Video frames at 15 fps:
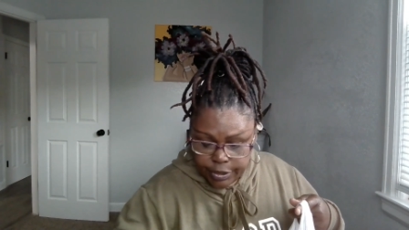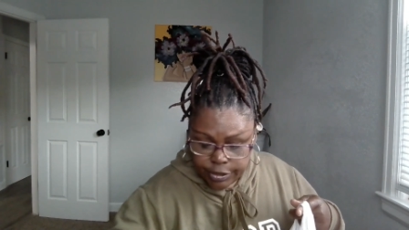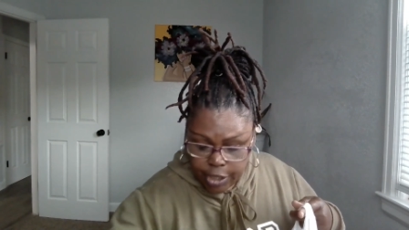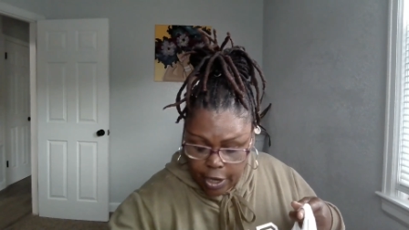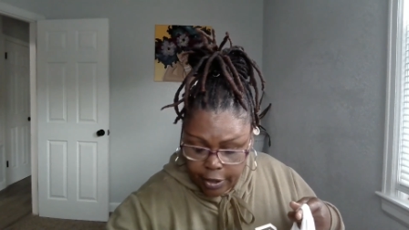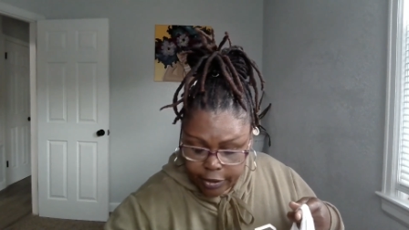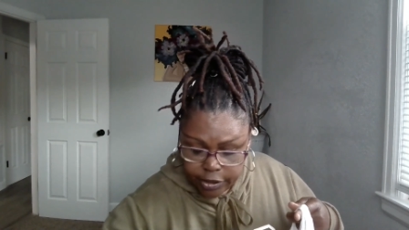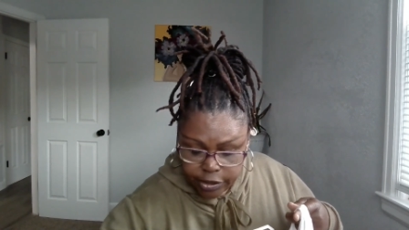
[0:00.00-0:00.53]

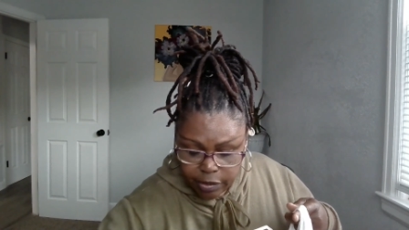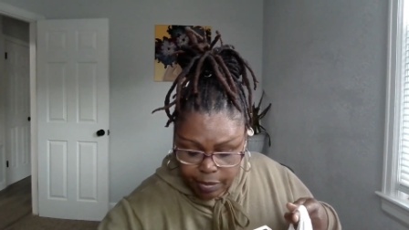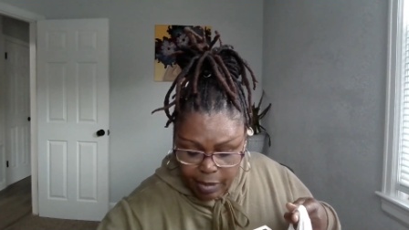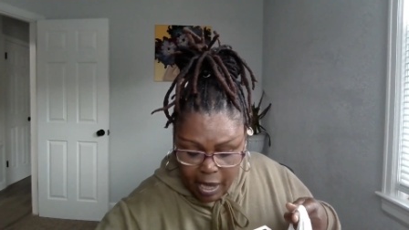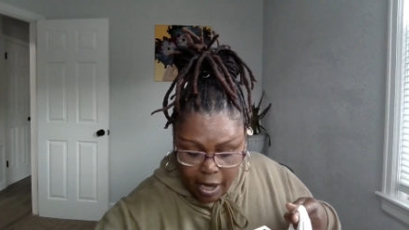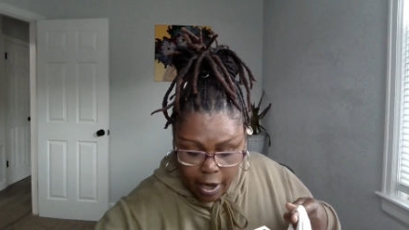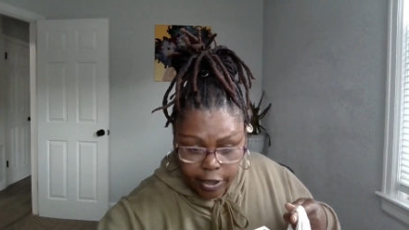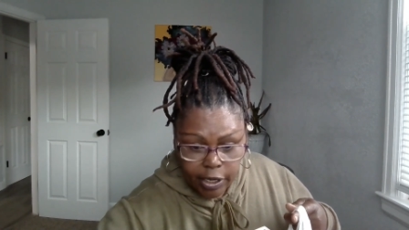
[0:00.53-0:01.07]
charge it to
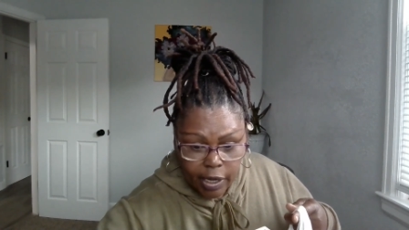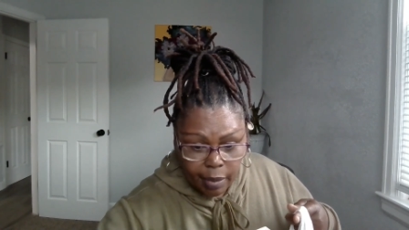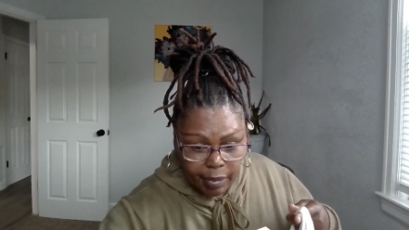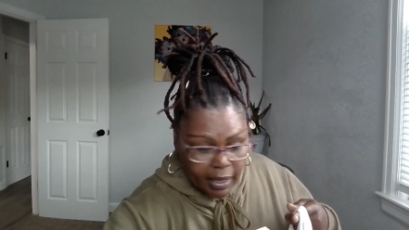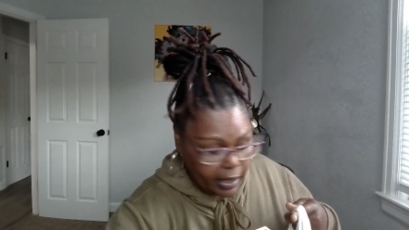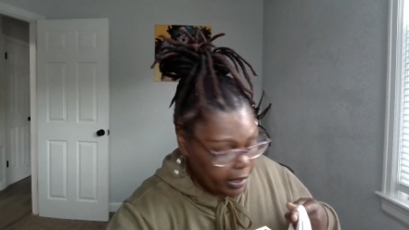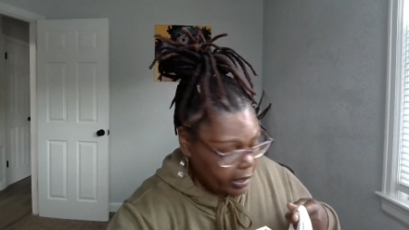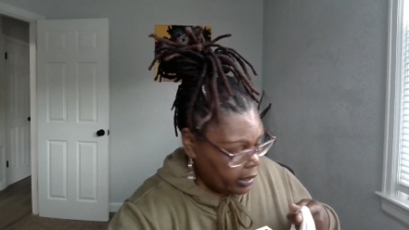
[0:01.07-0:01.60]
my heart, not
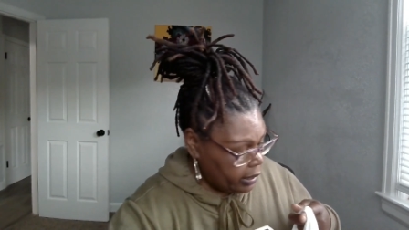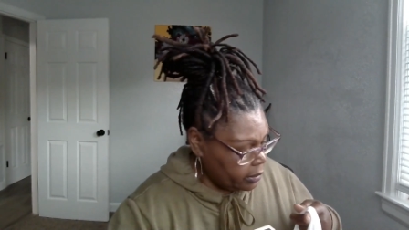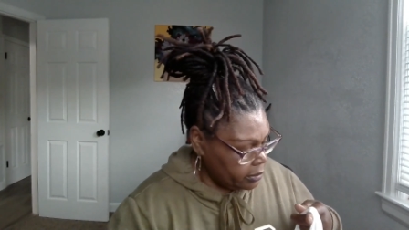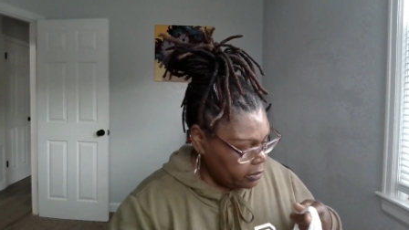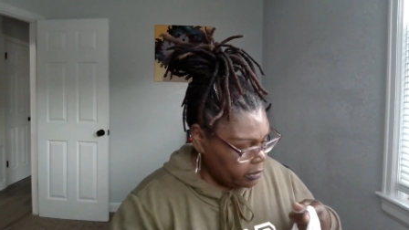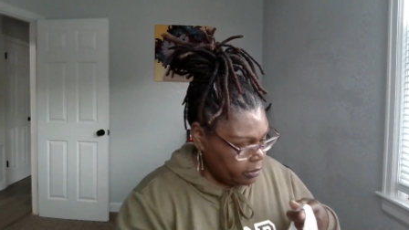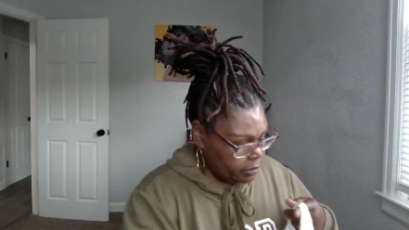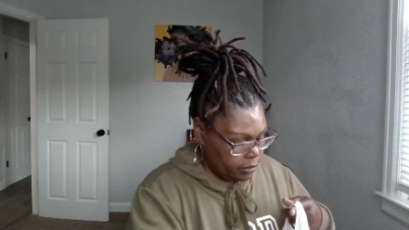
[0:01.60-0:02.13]
my
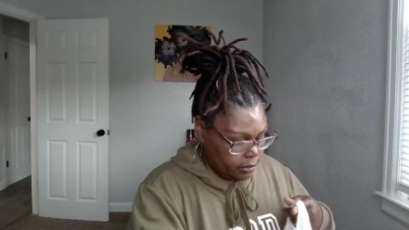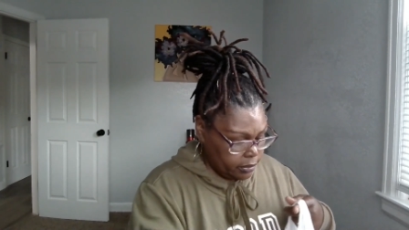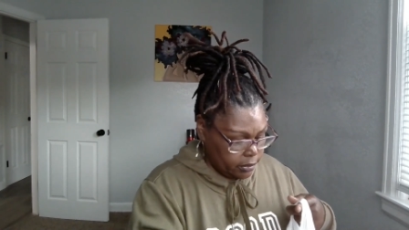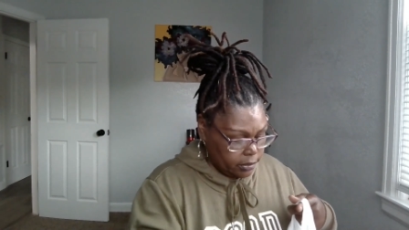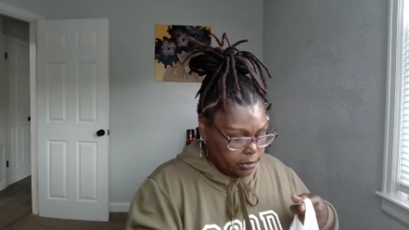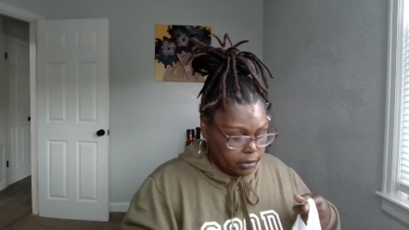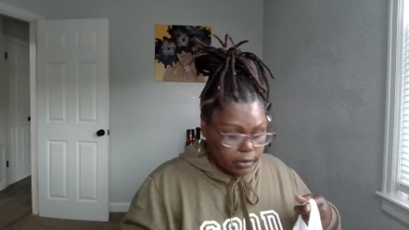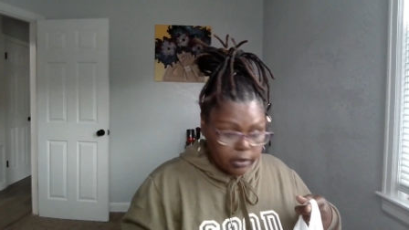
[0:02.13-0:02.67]
head.
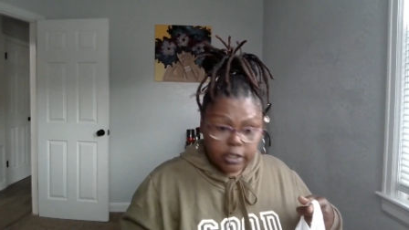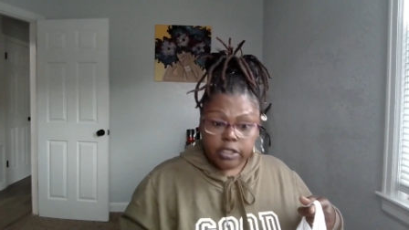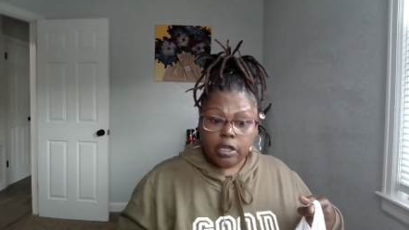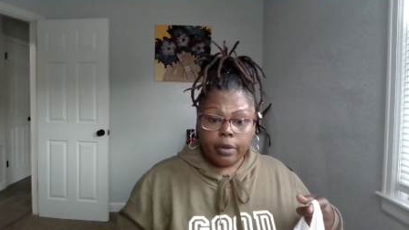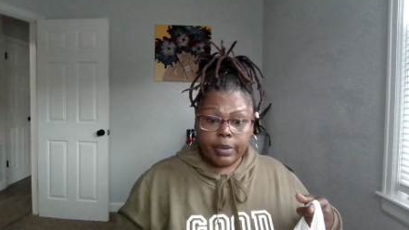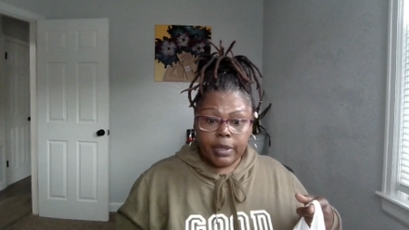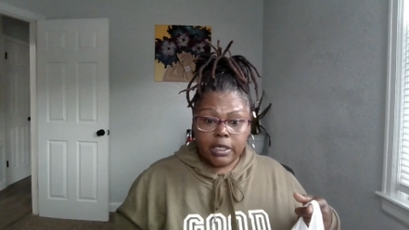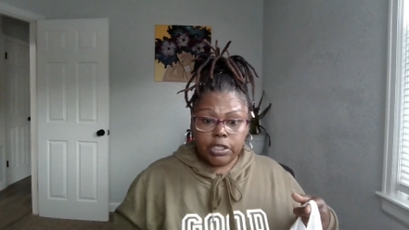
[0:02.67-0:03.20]
It's
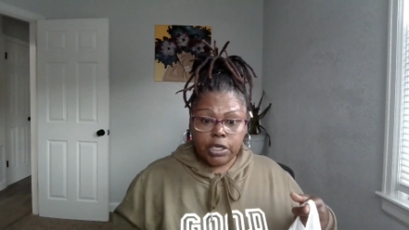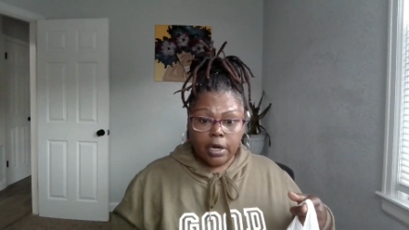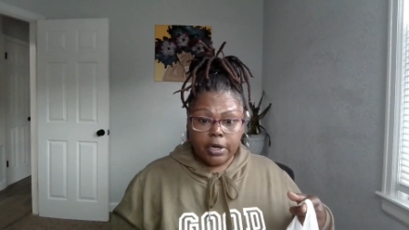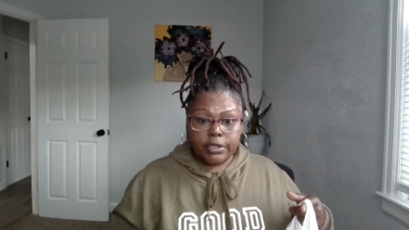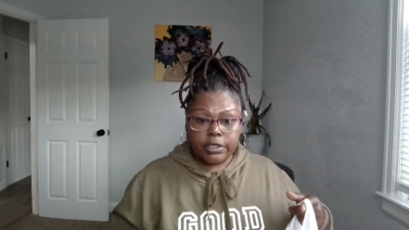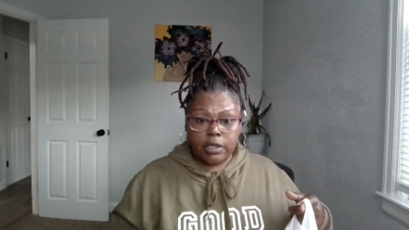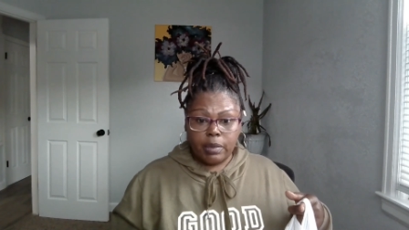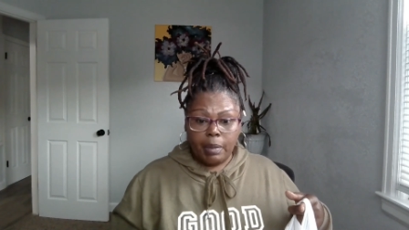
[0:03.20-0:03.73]
already
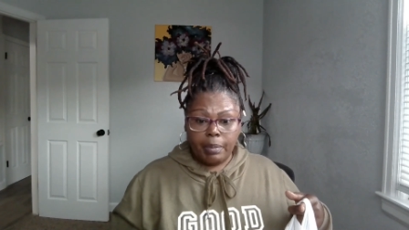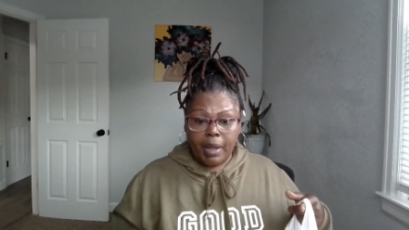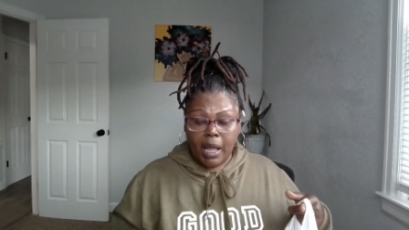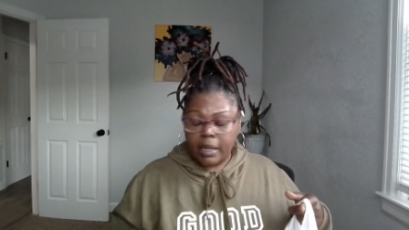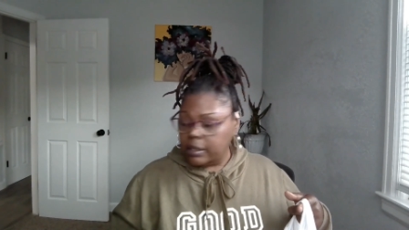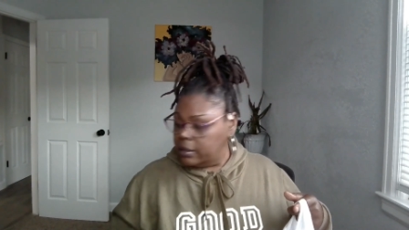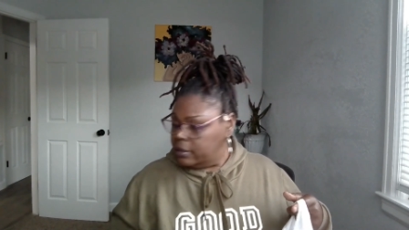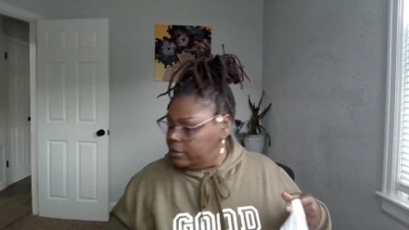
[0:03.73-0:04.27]
charged to my
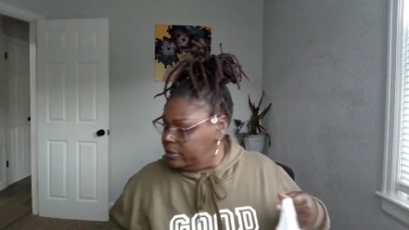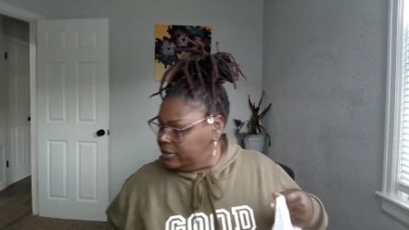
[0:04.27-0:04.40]
pocket.